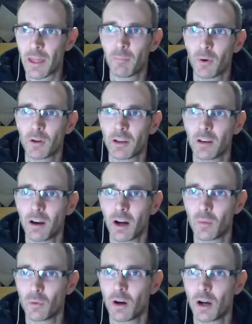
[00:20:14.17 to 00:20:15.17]
point, I,
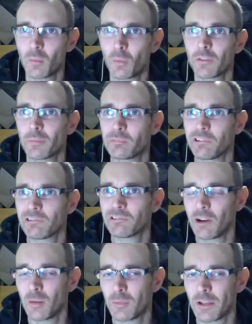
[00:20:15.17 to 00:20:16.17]
w I was
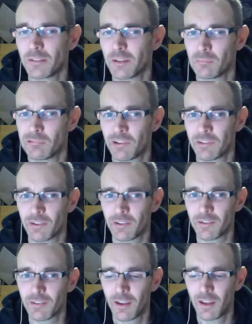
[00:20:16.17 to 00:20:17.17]
prescribed
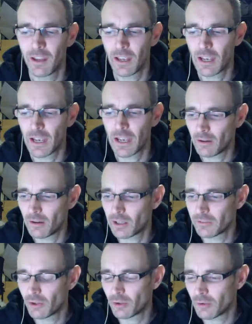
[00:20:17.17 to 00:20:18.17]
antidepressants, and I, I
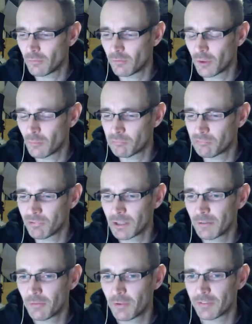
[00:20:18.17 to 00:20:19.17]
took them for the
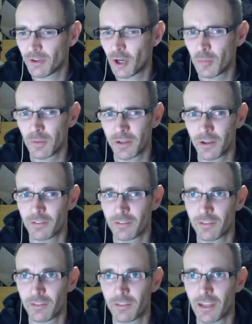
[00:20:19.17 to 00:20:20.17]
briefest time
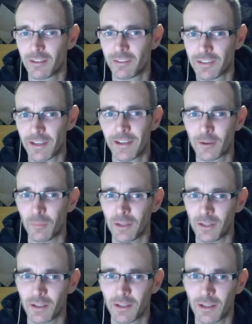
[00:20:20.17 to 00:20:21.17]
because they scared me,